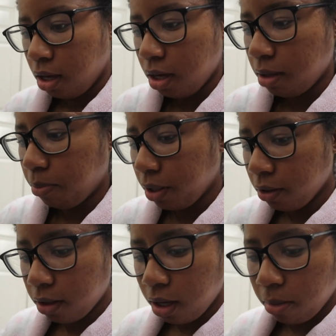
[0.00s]
and
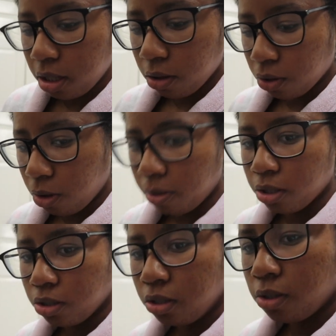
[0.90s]
peel them and then throw them in
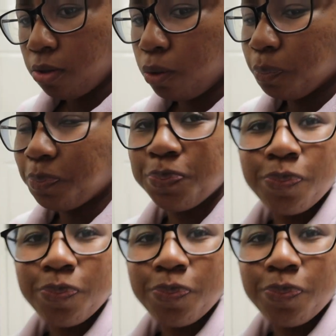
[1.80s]
the stew.